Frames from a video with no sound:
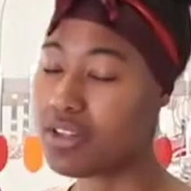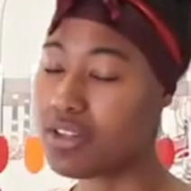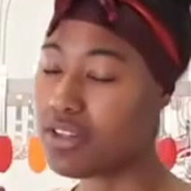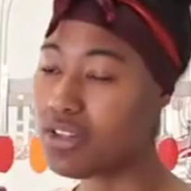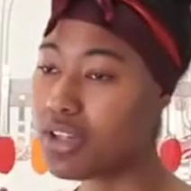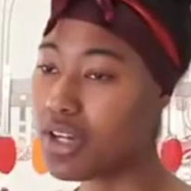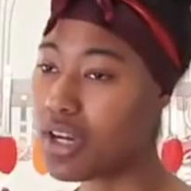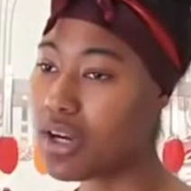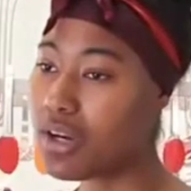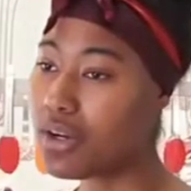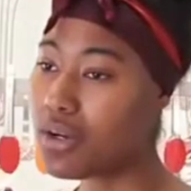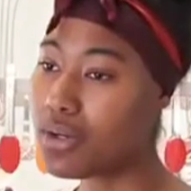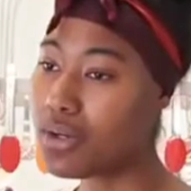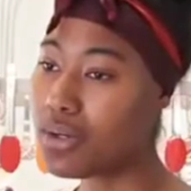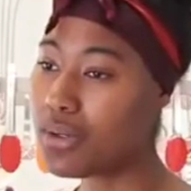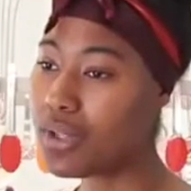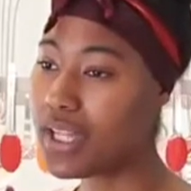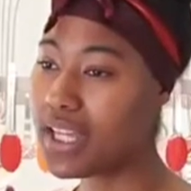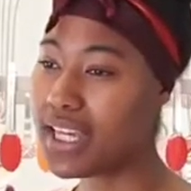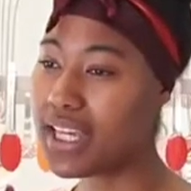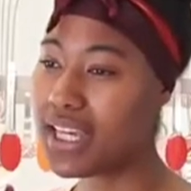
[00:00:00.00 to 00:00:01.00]

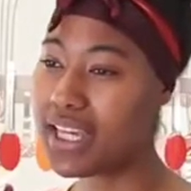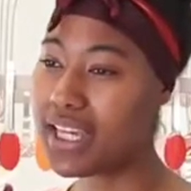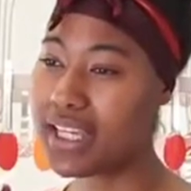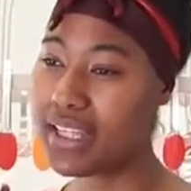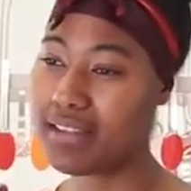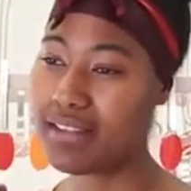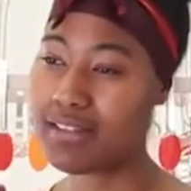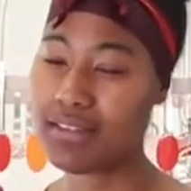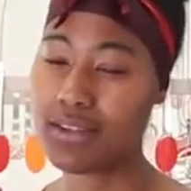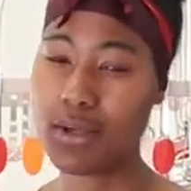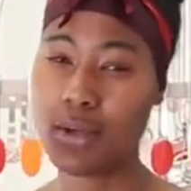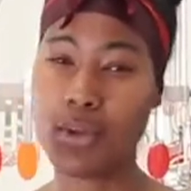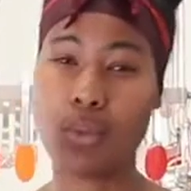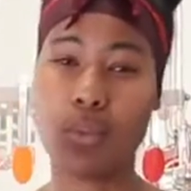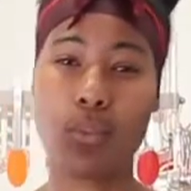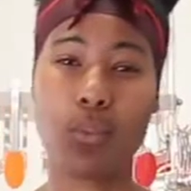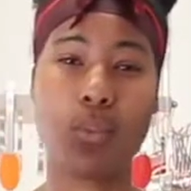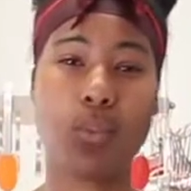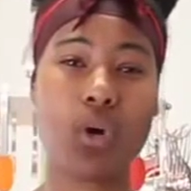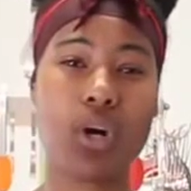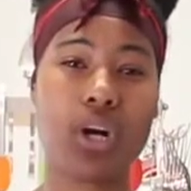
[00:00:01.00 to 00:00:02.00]
Charcoal is
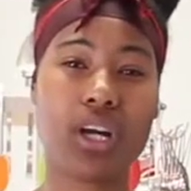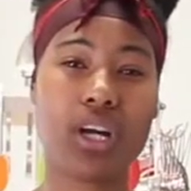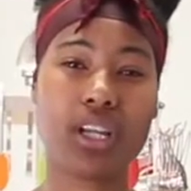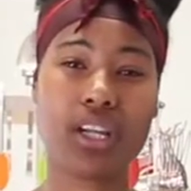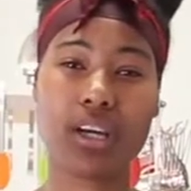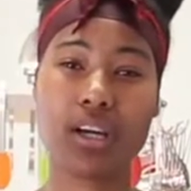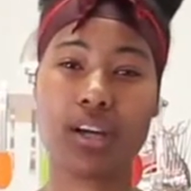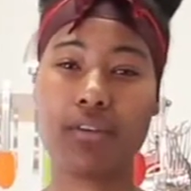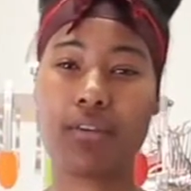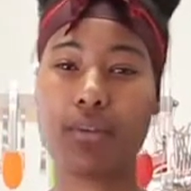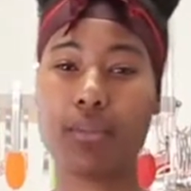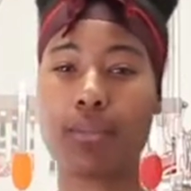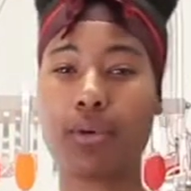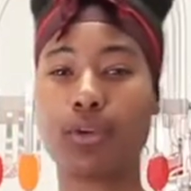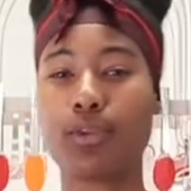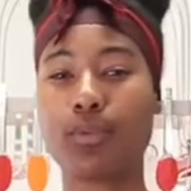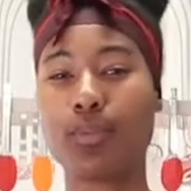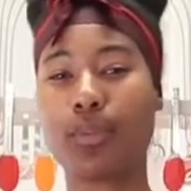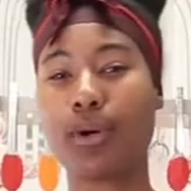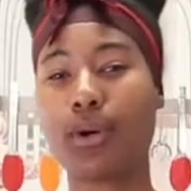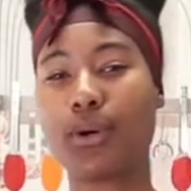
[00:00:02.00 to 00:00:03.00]
one of the
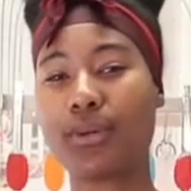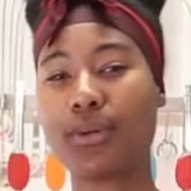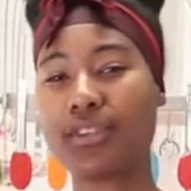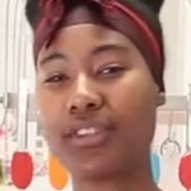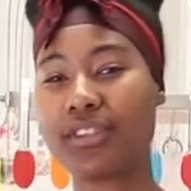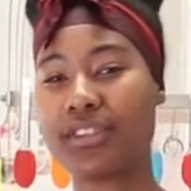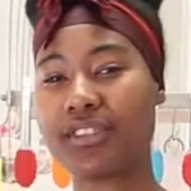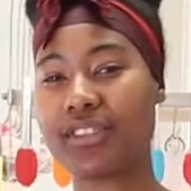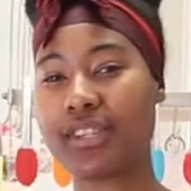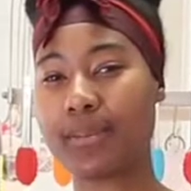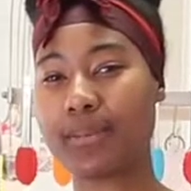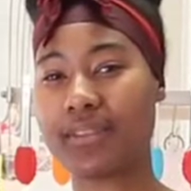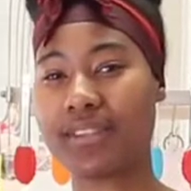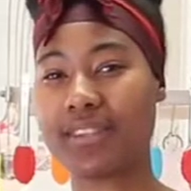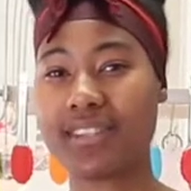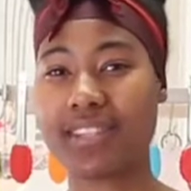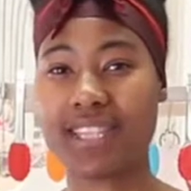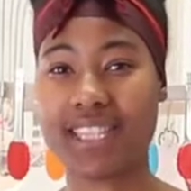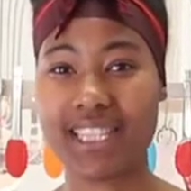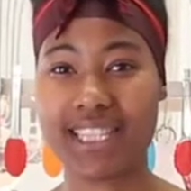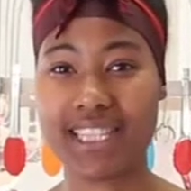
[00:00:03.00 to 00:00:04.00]
most potent
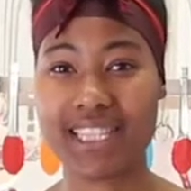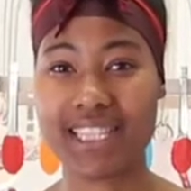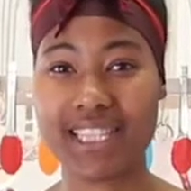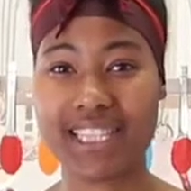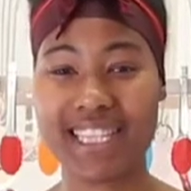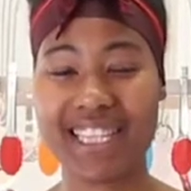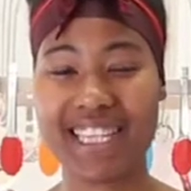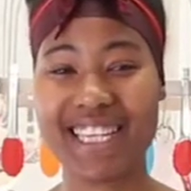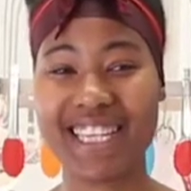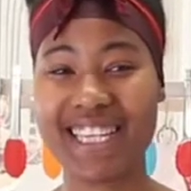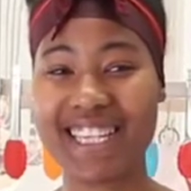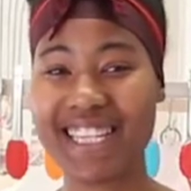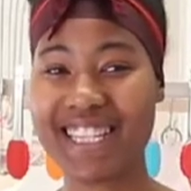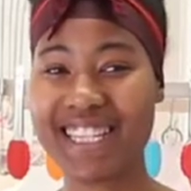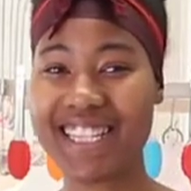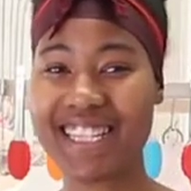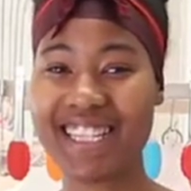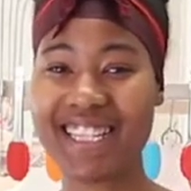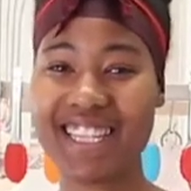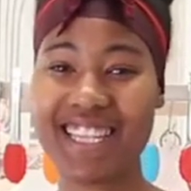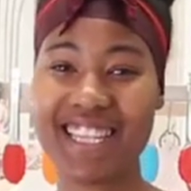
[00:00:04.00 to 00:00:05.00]
substances
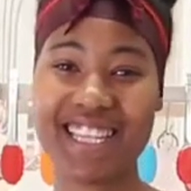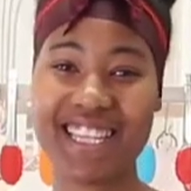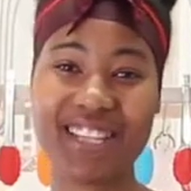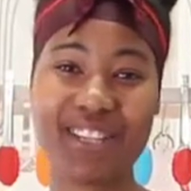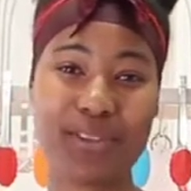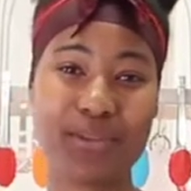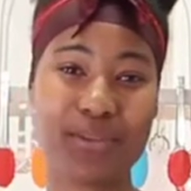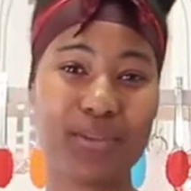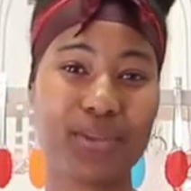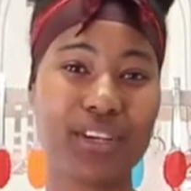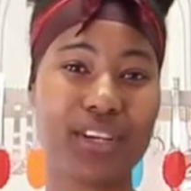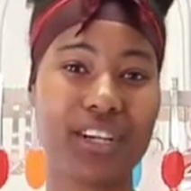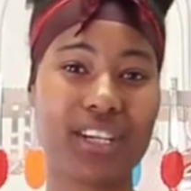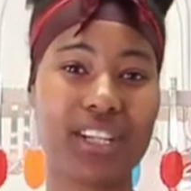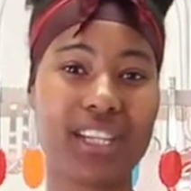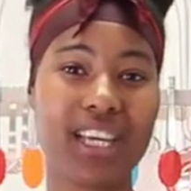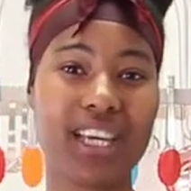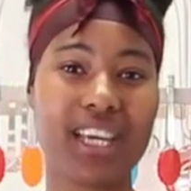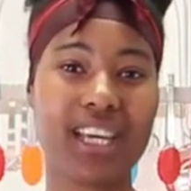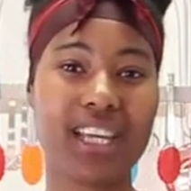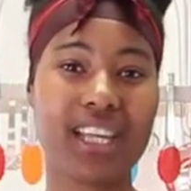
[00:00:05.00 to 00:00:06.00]
in this
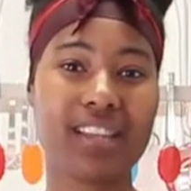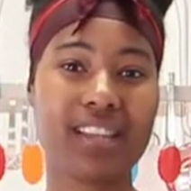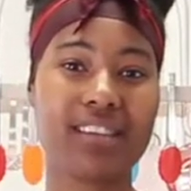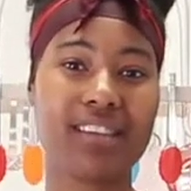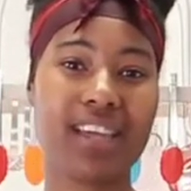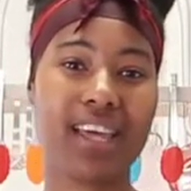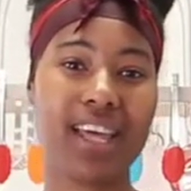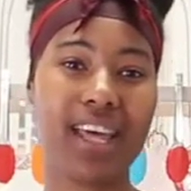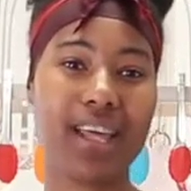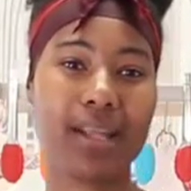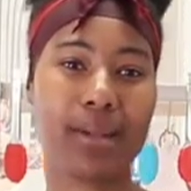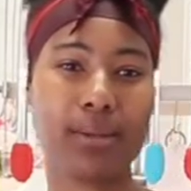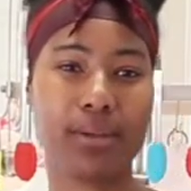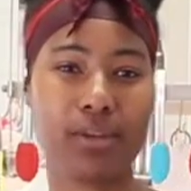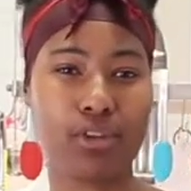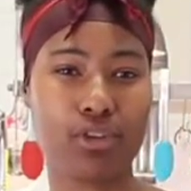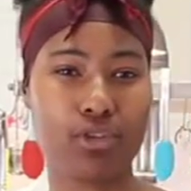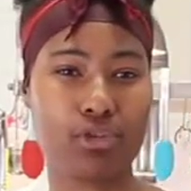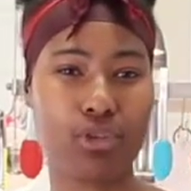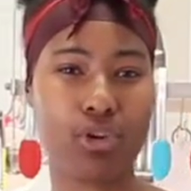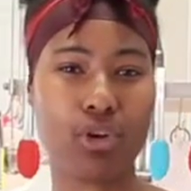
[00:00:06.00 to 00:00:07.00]
world to
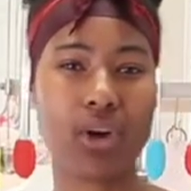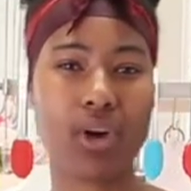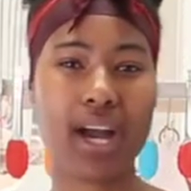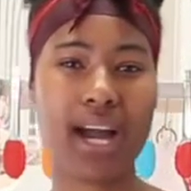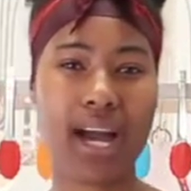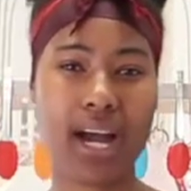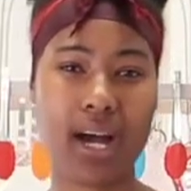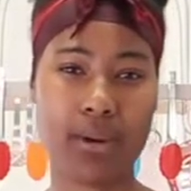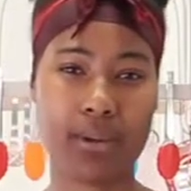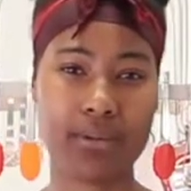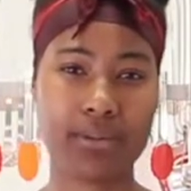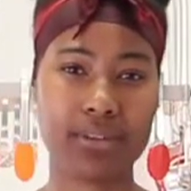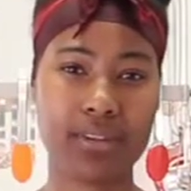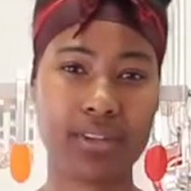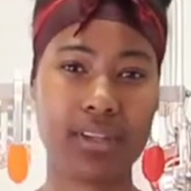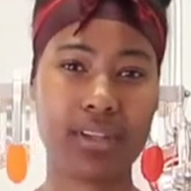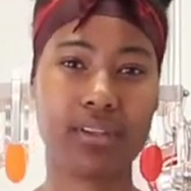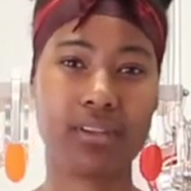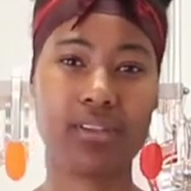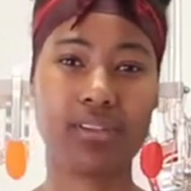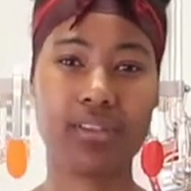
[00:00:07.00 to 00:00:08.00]
draw out
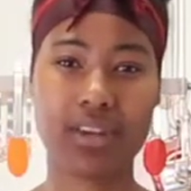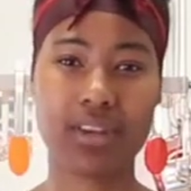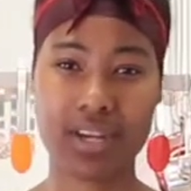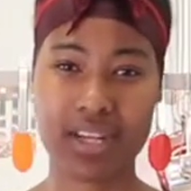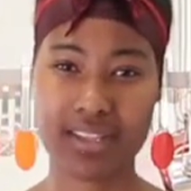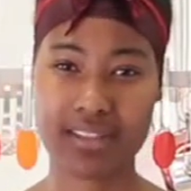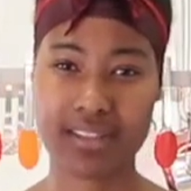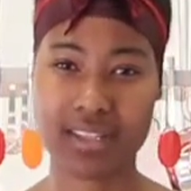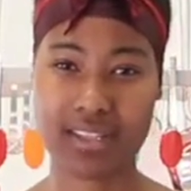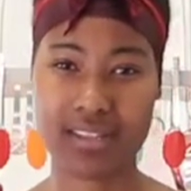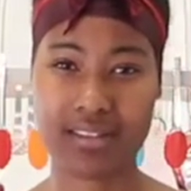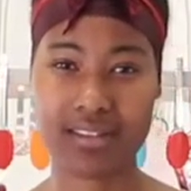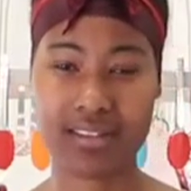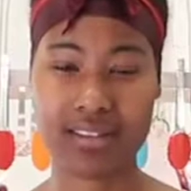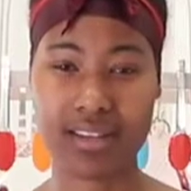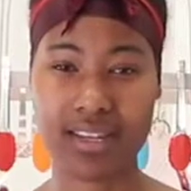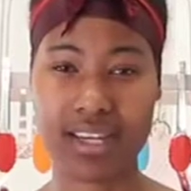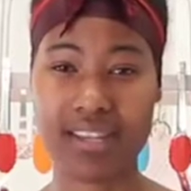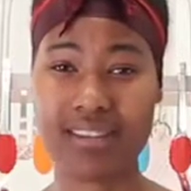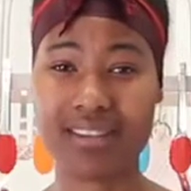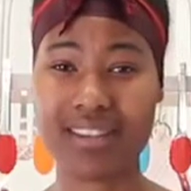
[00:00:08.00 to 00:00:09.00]
toxins.
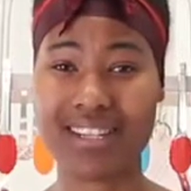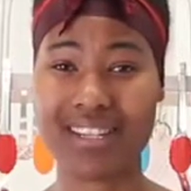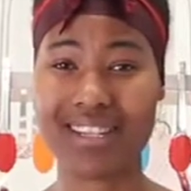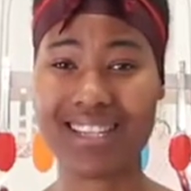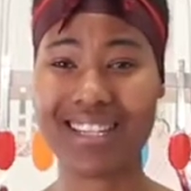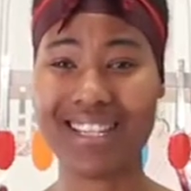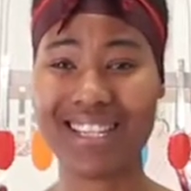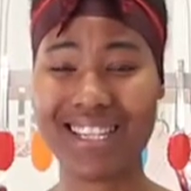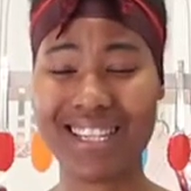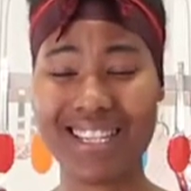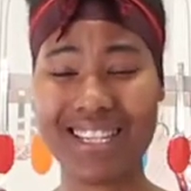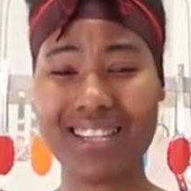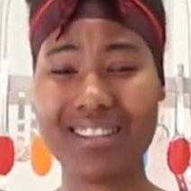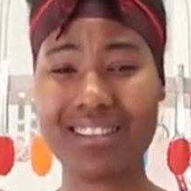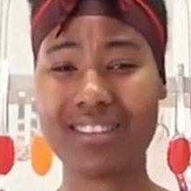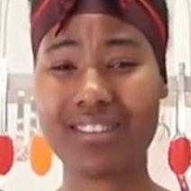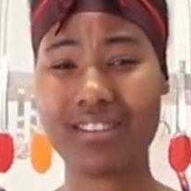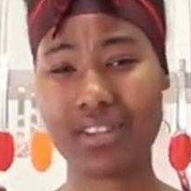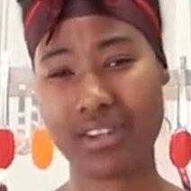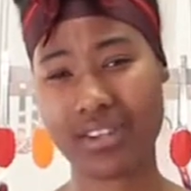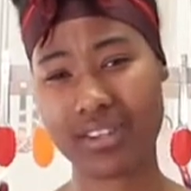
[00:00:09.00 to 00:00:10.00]
It's a
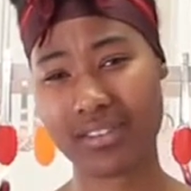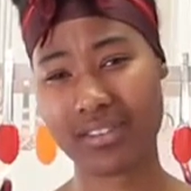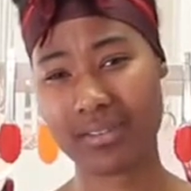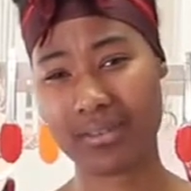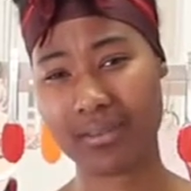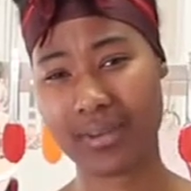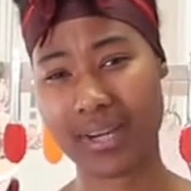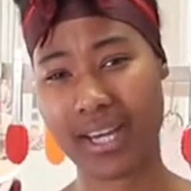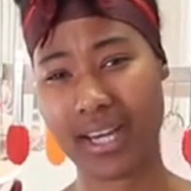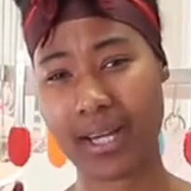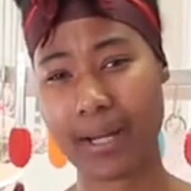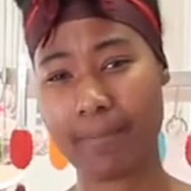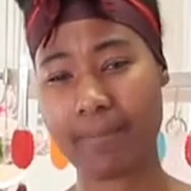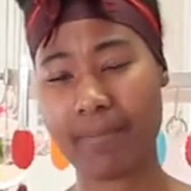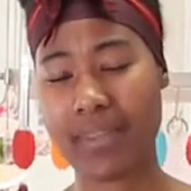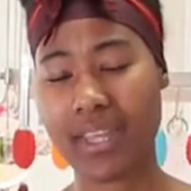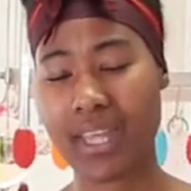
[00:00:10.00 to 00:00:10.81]
detoxifier,